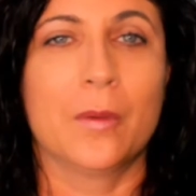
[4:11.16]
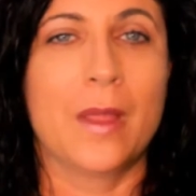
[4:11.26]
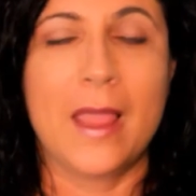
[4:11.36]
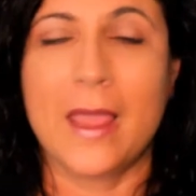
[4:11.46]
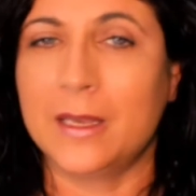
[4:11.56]

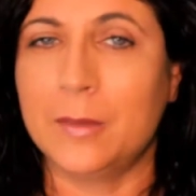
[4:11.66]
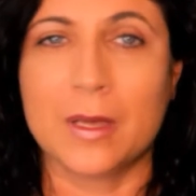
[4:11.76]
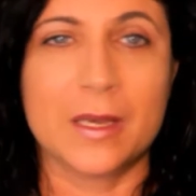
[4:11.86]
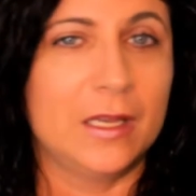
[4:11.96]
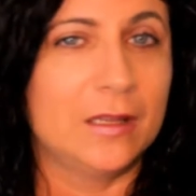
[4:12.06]

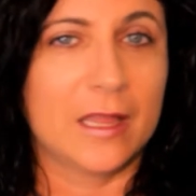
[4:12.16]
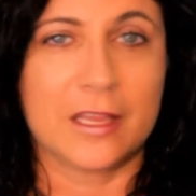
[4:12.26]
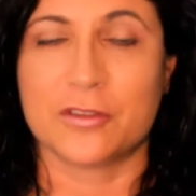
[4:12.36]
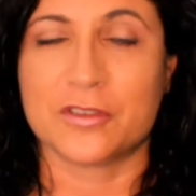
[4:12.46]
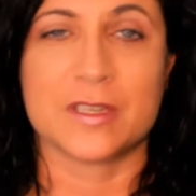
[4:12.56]
anybody
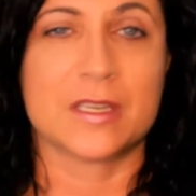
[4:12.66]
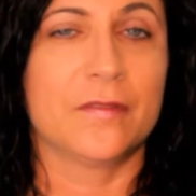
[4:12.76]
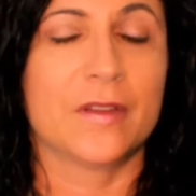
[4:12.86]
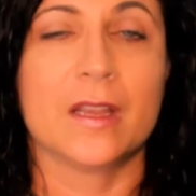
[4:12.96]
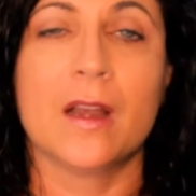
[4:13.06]
like your
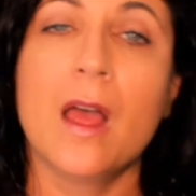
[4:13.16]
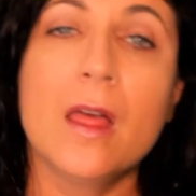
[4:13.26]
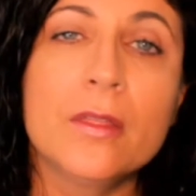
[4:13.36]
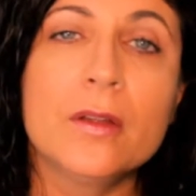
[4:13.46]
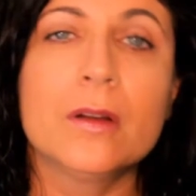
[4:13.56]
significant
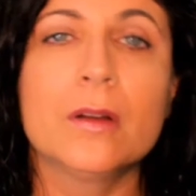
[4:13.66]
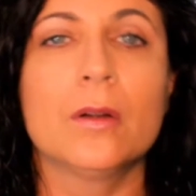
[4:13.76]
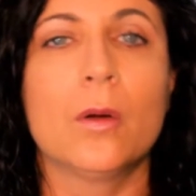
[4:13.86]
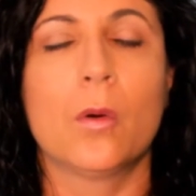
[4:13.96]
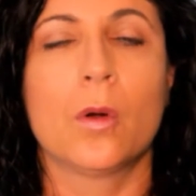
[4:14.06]

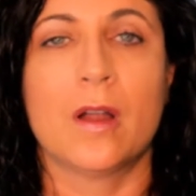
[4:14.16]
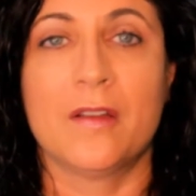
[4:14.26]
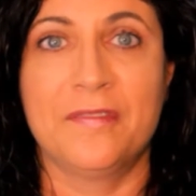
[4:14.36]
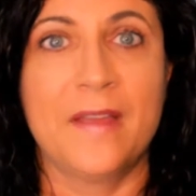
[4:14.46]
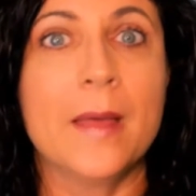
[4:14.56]
other or a
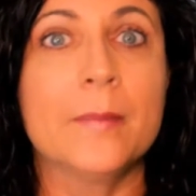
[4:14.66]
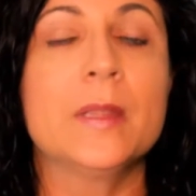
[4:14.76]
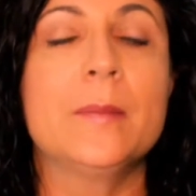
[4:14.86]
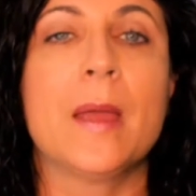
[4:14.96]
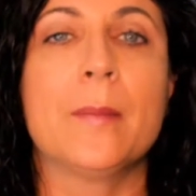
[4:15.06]

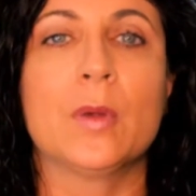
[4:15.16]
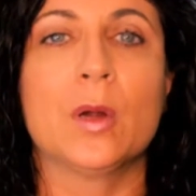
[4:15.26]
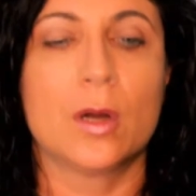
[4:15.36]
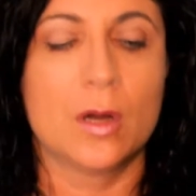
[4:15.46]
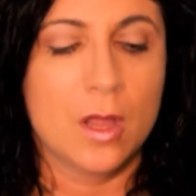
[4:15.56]
family
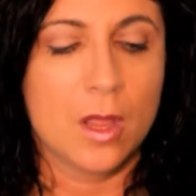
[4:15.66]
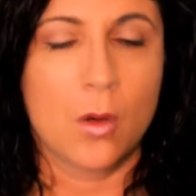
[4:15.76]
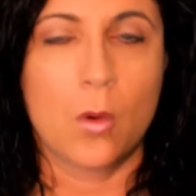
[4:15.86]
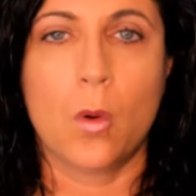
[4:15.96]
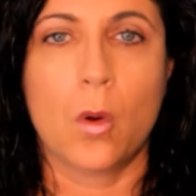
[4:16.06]
member,
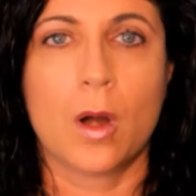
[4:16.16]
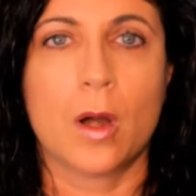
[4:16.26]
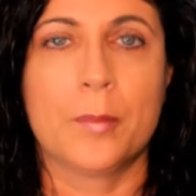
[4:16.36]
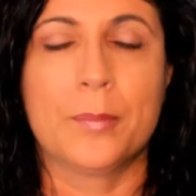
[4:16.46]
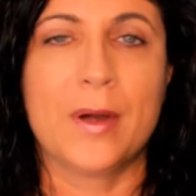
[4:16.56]

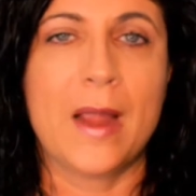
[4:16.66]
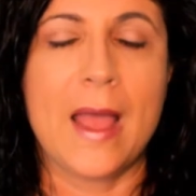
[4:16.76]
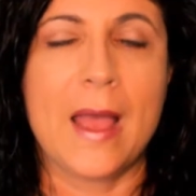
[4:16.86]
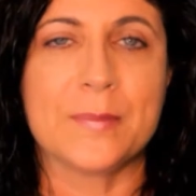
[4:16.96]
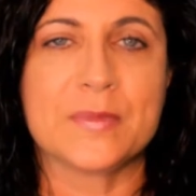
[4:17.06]
or
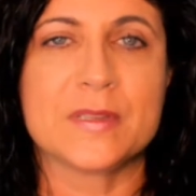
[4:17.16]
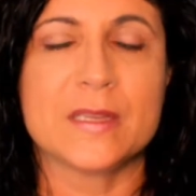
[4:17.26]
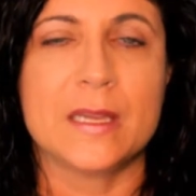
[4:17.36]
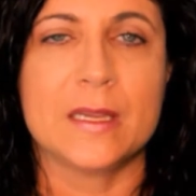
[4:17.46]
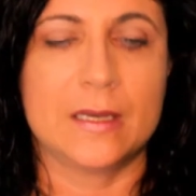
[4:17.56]
perhaps
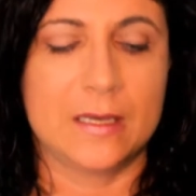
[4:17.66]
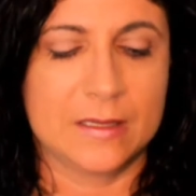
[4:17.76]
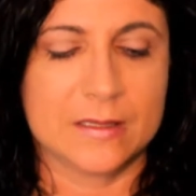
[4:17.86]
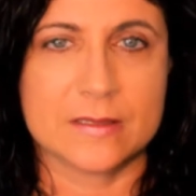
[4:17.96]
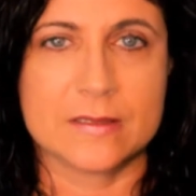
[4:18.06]
it
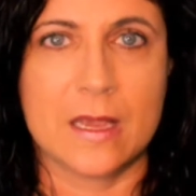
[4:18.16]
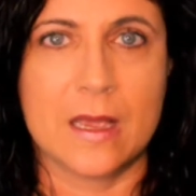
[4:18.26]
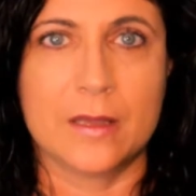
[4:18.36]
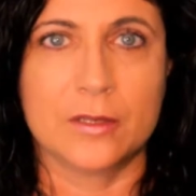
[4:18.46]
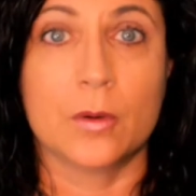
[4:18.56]
is,
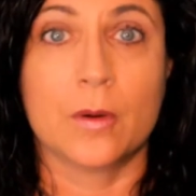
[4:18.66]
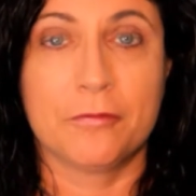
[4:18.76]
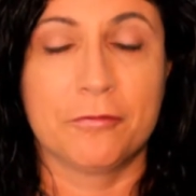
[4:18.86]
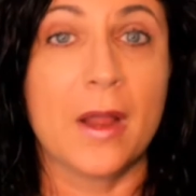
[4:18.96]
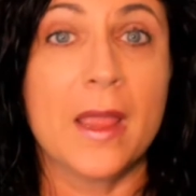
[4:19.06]
a
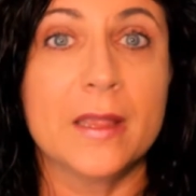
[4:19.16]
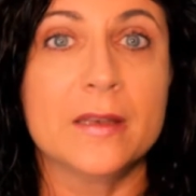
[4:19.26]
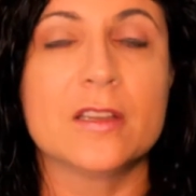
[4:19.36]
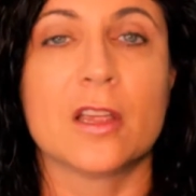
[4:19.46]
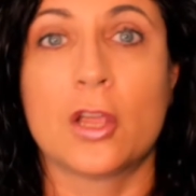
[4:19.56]

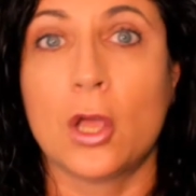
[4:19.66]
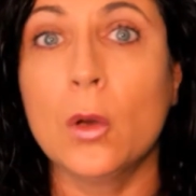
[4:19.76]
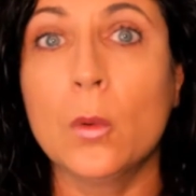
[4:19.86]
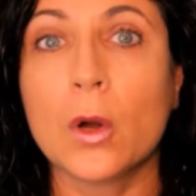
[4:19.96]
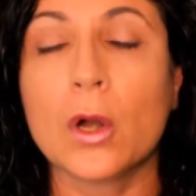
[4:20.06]
friend, a
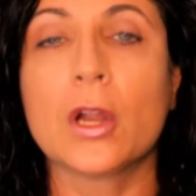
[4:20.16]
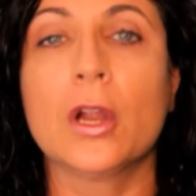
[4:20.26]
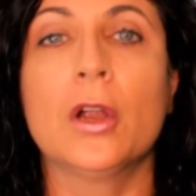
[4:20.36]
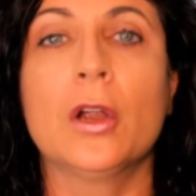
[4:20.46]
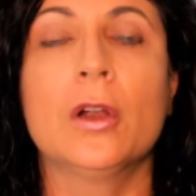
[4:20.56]

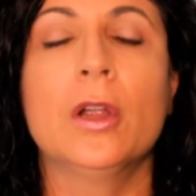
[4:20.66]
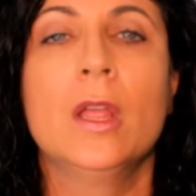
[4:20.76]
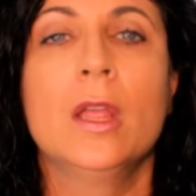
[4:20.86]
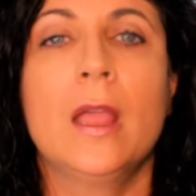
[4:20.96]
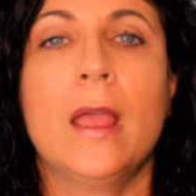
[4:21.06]
coworker,
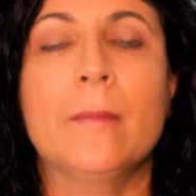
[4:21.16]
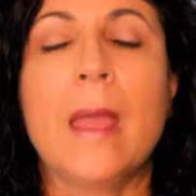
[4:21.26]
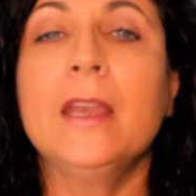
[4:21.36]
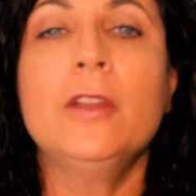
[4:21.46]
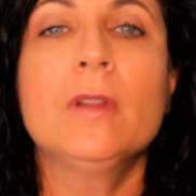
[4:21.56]
and
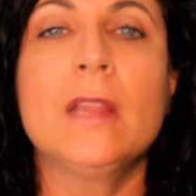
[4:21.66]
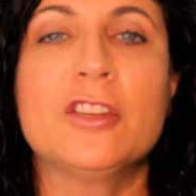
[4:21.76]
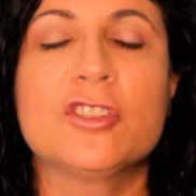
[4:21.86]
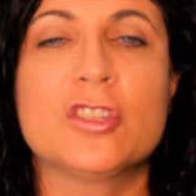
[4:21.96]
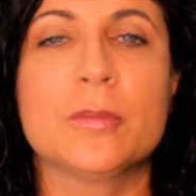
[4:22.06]
any
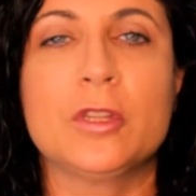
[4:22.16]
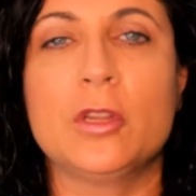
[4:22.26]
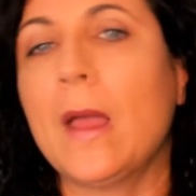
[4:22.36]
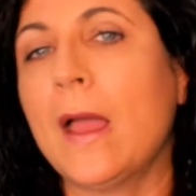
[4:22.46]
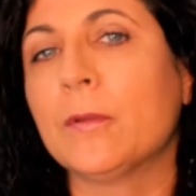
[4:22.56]
relationship that
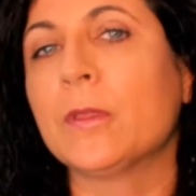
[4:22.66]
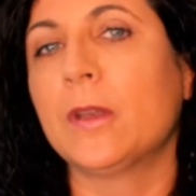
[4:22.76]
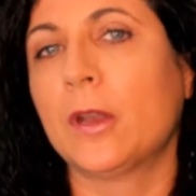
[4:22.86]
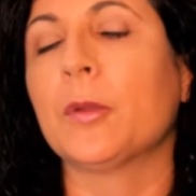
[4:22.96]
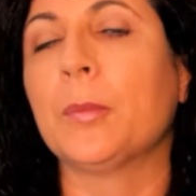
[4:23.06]
you have with
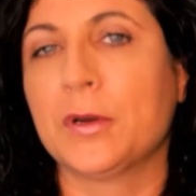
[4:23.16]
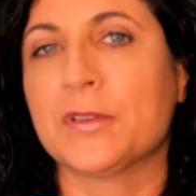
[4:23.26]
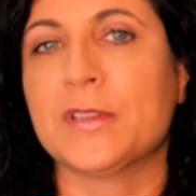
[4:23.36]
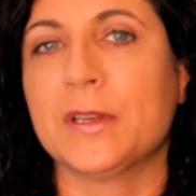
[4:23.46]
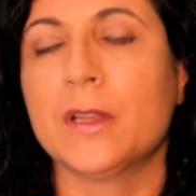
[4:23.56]
another
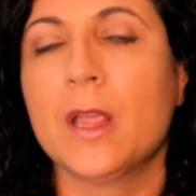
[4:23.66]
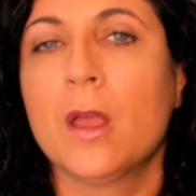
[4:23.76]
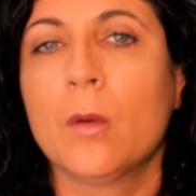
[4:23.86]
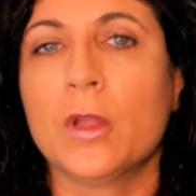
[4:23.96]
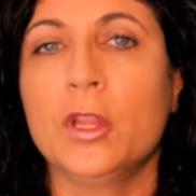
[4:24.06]
person,
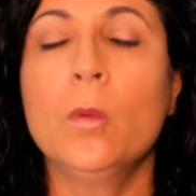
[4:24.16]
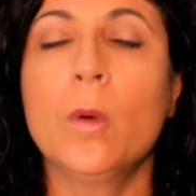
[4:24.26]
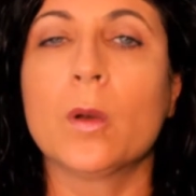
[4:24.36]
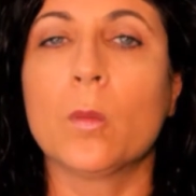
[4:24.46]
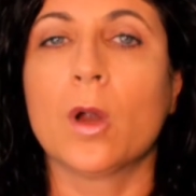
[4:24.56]
what you
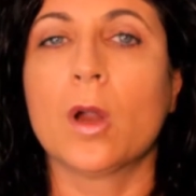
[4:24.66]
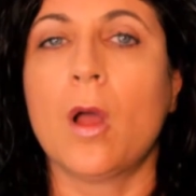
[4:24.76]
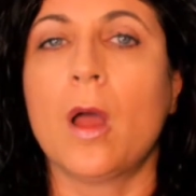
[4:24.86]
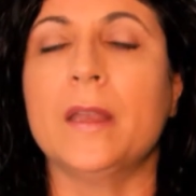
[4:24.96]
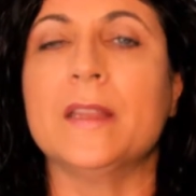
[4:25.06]
want to work
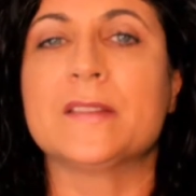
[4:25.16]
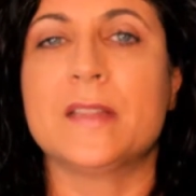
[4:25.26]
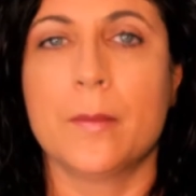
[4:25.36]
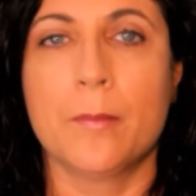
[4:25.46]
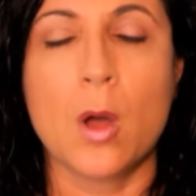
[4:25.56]
on is
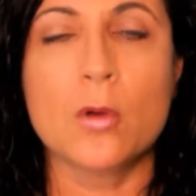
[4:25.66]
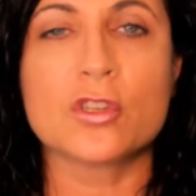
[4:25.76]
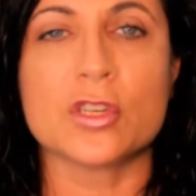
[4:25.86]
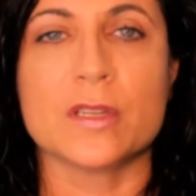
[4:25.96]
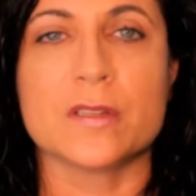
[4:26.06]
the
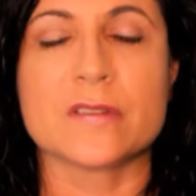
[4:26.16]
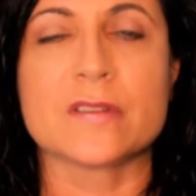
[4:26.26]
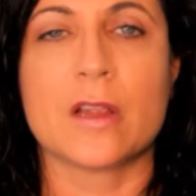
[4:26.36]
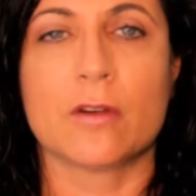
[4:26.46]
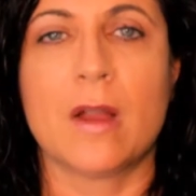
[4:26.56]

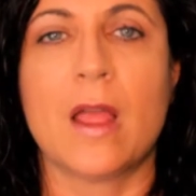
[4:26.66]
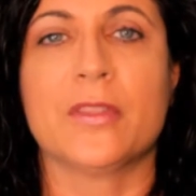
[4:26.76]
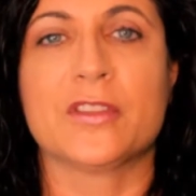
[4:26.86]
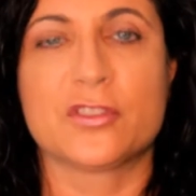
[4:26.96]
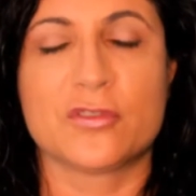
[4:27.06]
emotions around
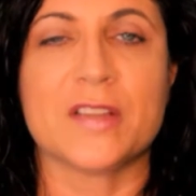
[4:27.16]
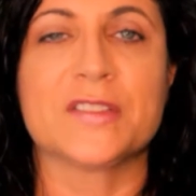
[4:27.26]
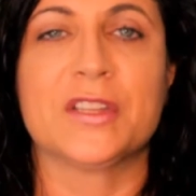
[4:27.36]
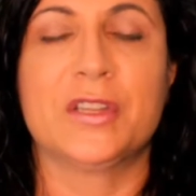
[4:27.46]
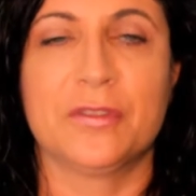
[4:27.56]
the stress
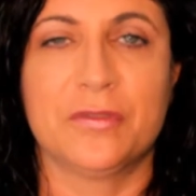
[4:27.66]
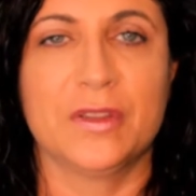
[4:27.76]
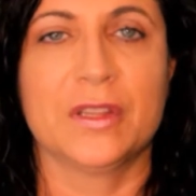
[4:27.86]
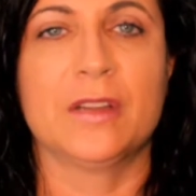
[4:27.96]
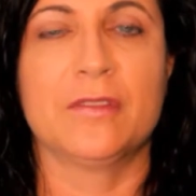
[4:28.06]
that you're
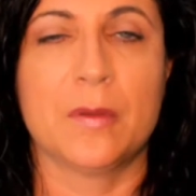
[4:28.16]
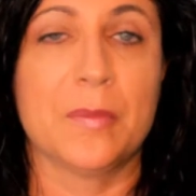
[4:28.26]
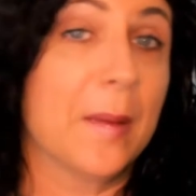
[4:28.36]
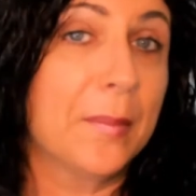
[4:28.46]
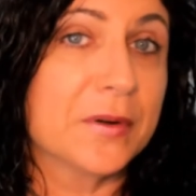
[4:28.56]
feeling from
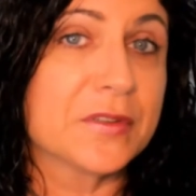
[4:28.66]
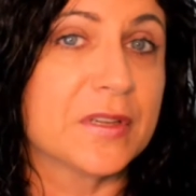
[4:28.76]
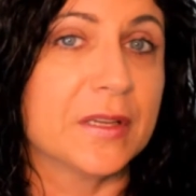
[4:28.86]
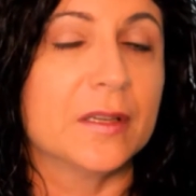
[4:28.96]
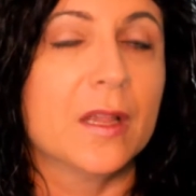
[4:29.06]
that person.